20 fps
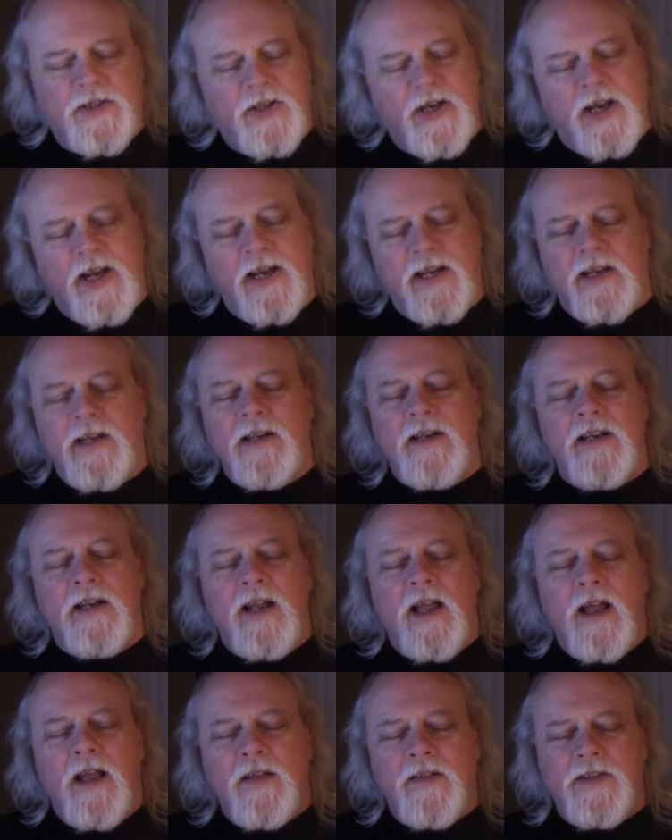Take
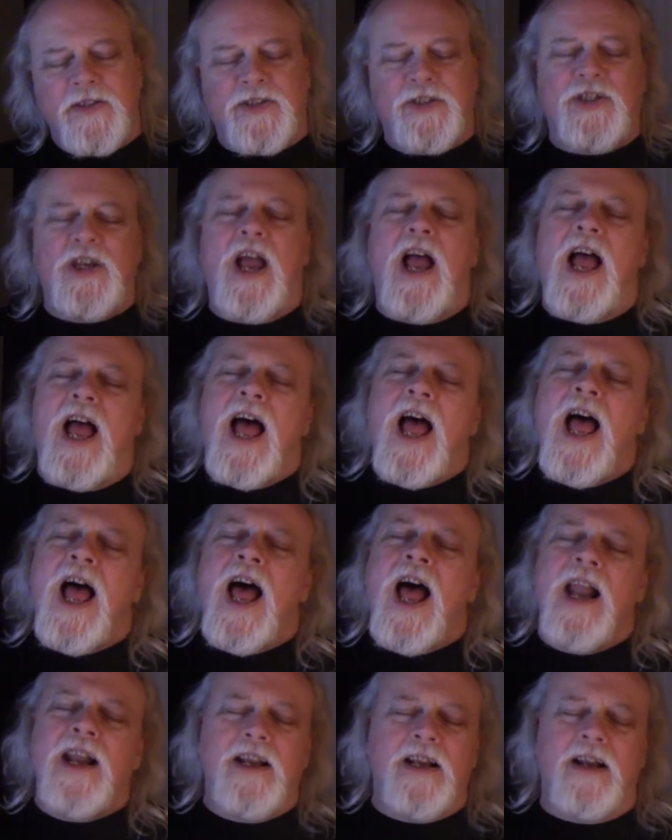another
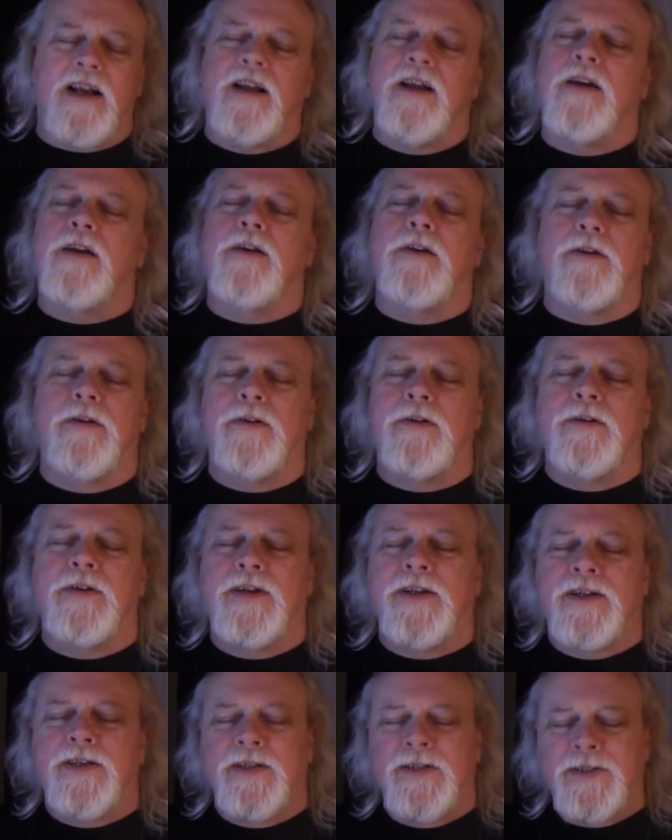shot at
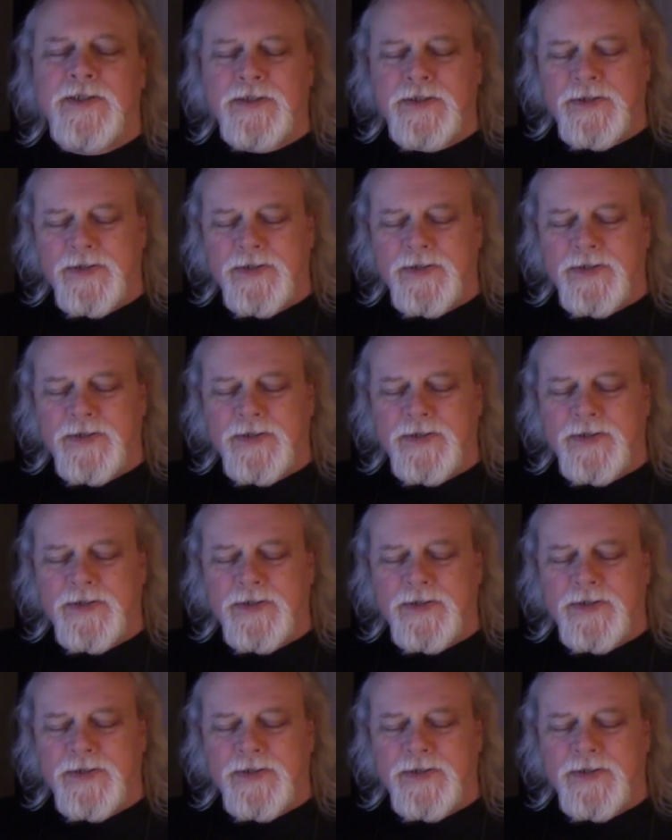courage,